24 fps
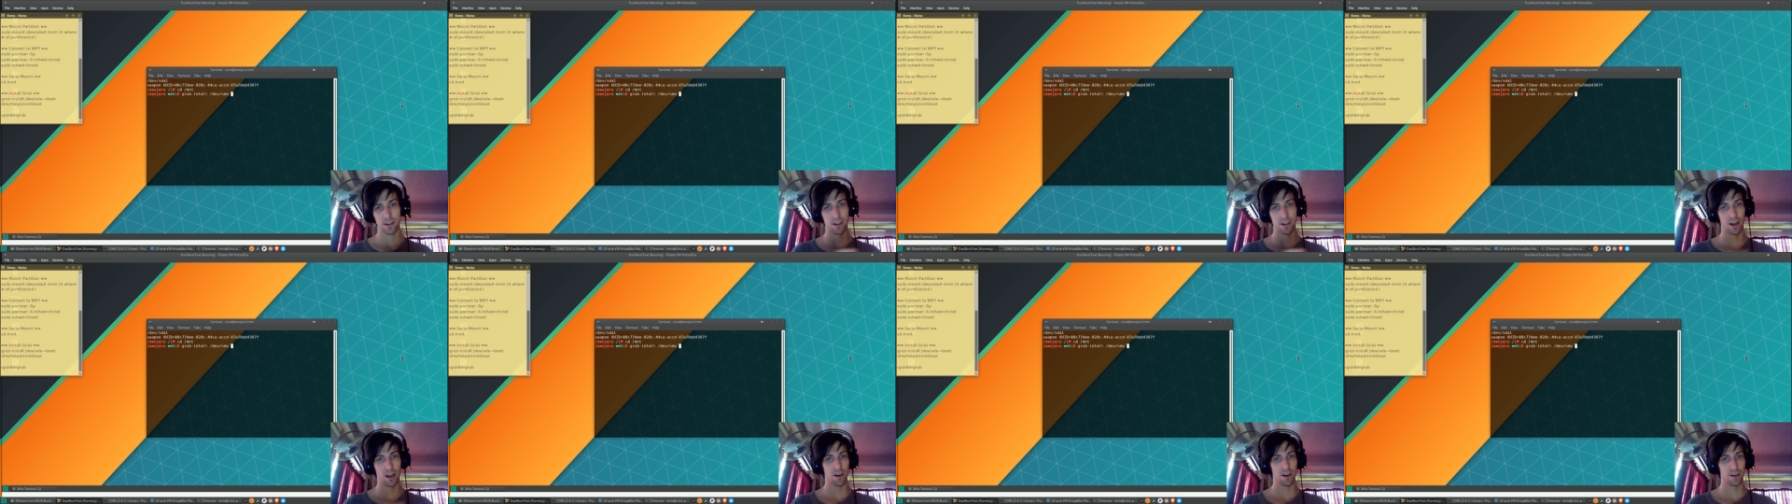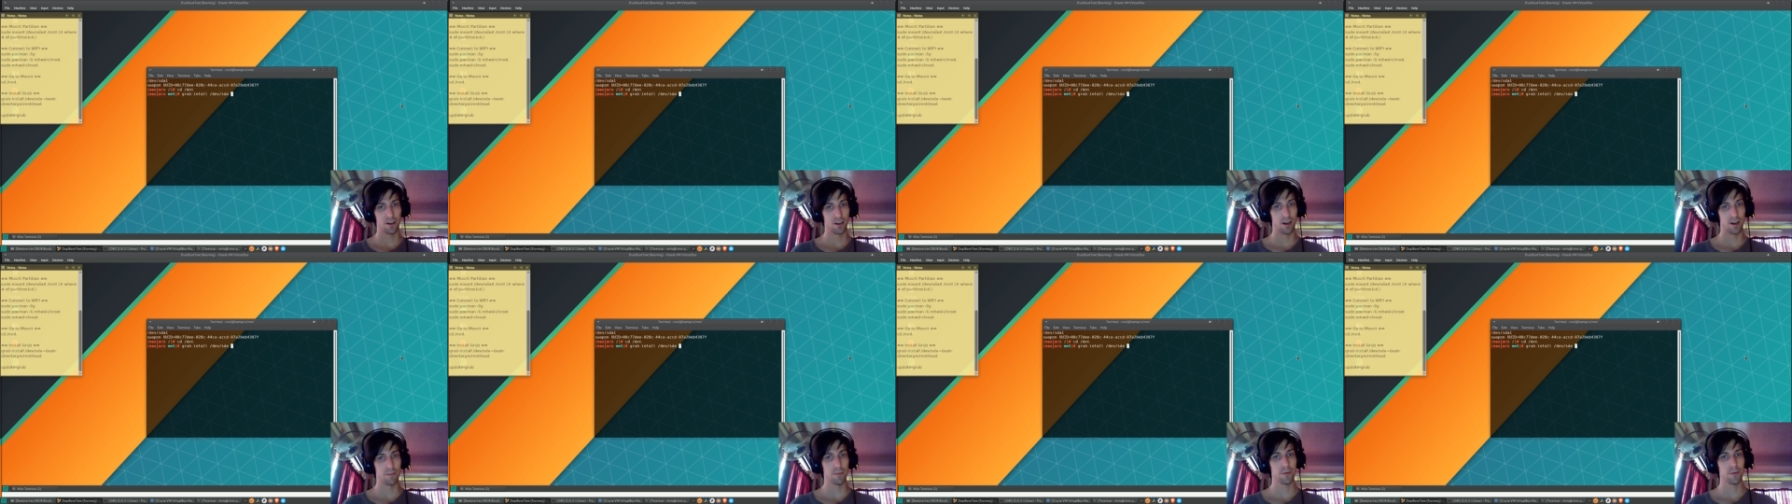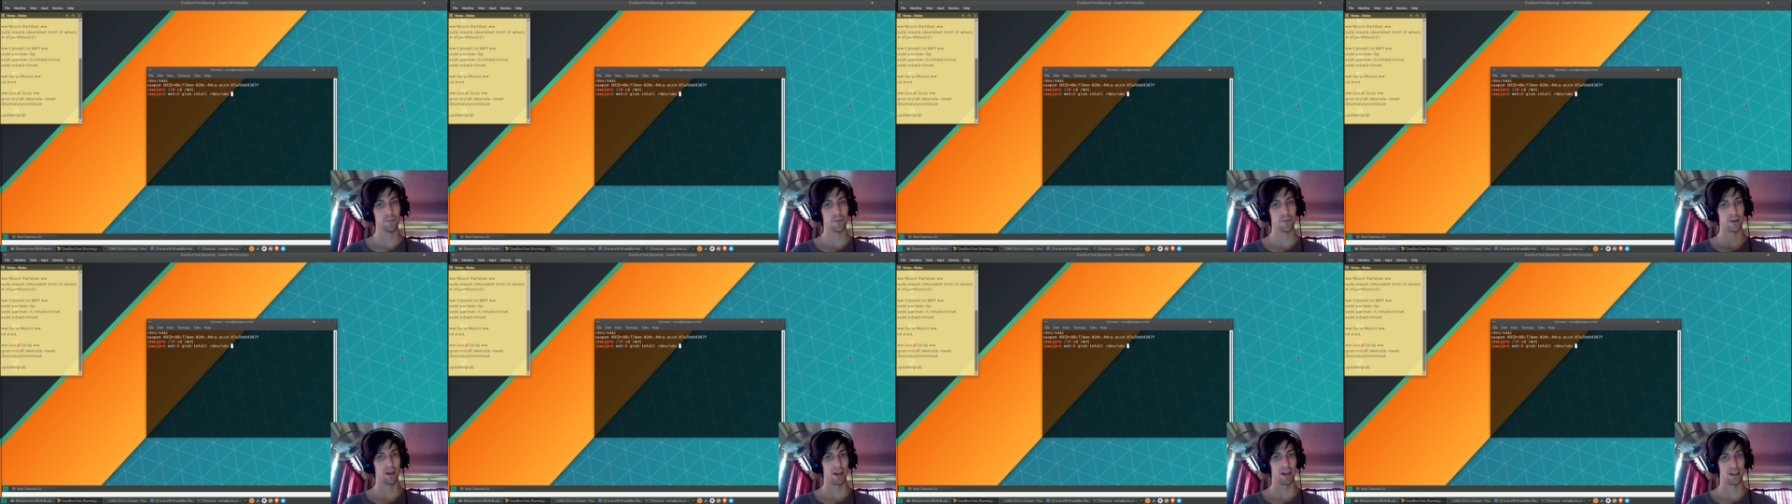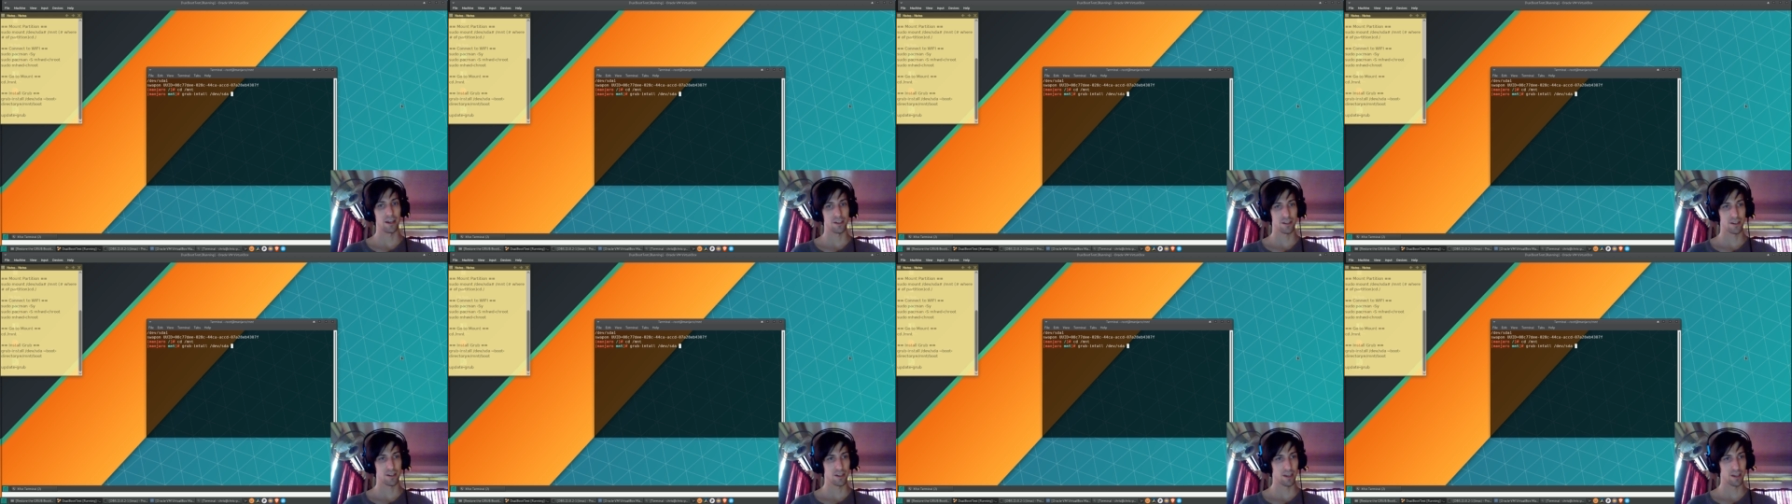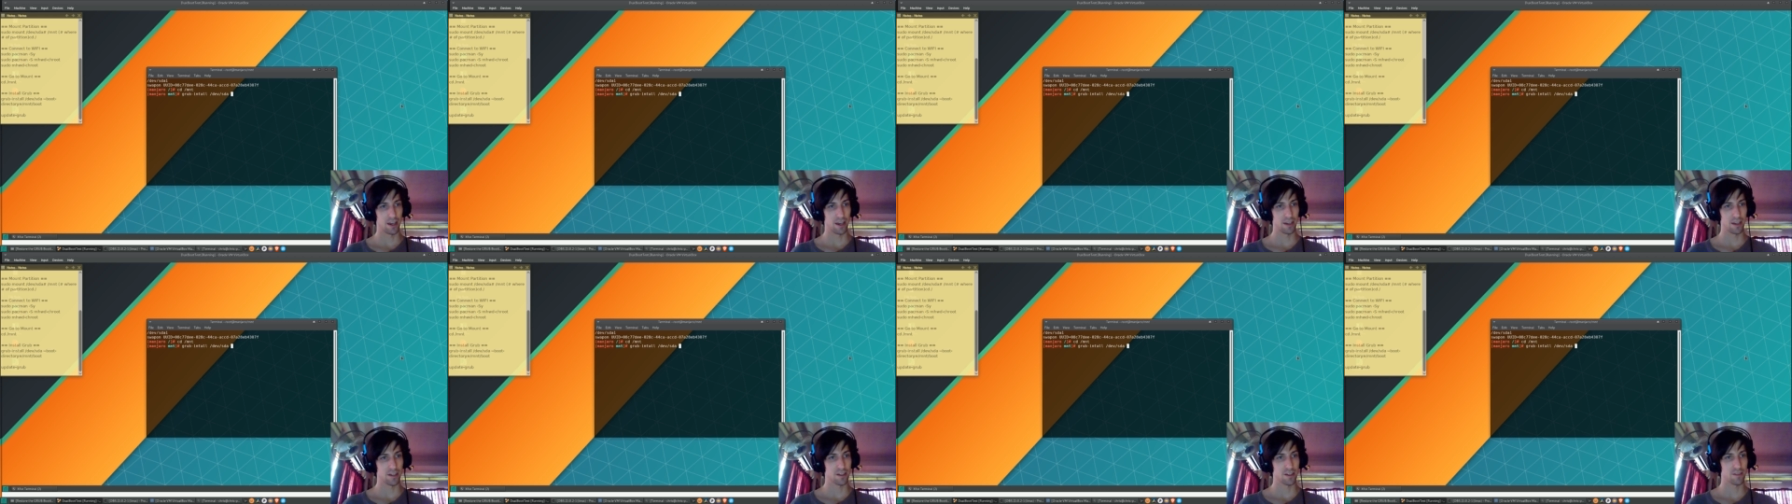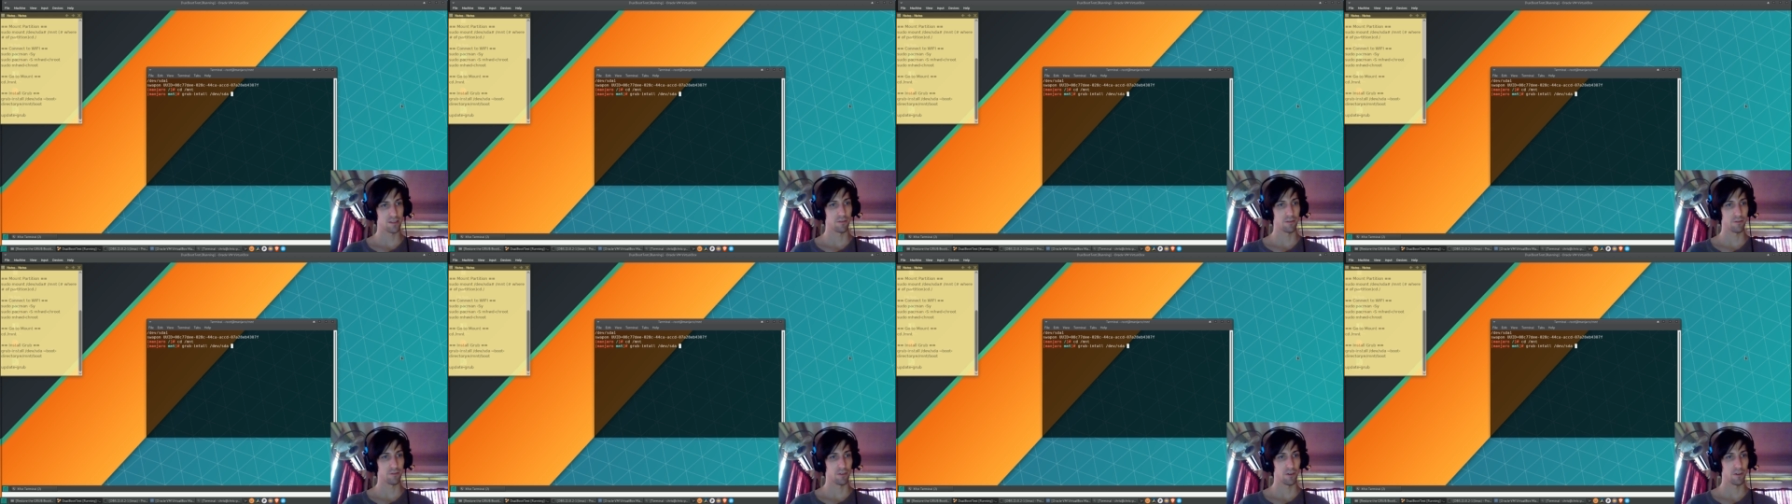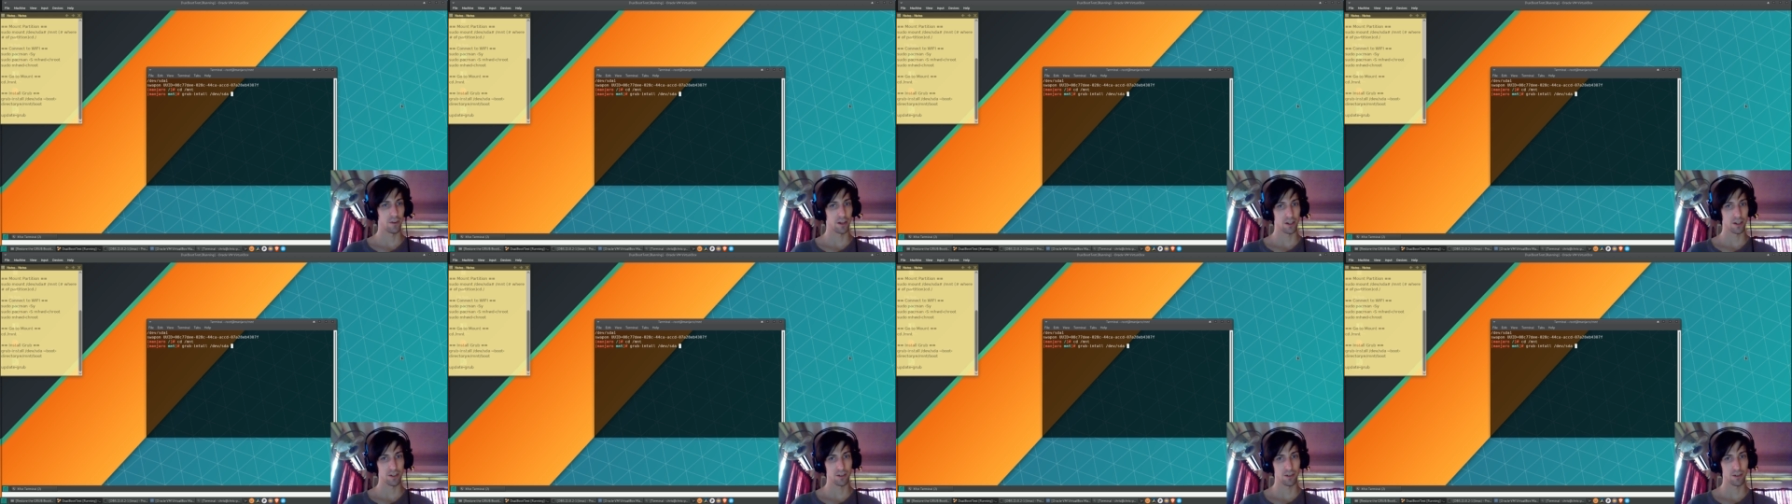not a number, but SDA, it's referring